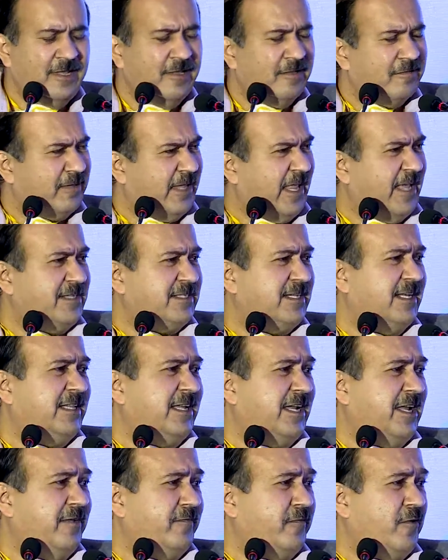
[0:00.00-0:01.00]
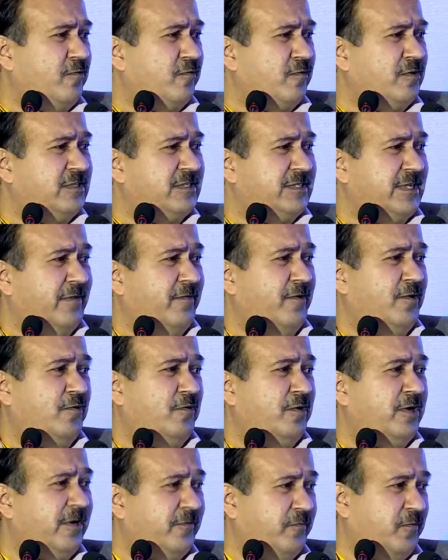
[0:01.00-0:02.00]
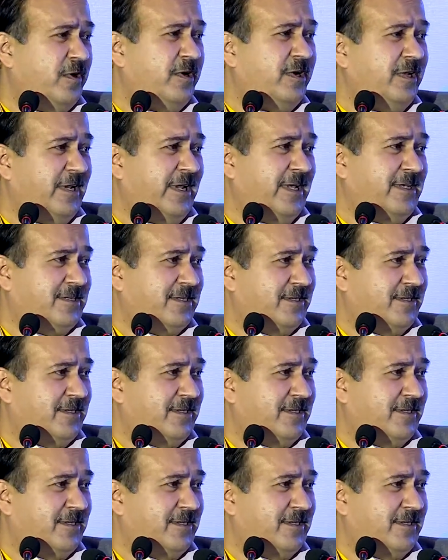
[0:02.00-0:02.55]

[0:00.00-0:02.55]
Next day, then I found around 7 or 8 fertilized.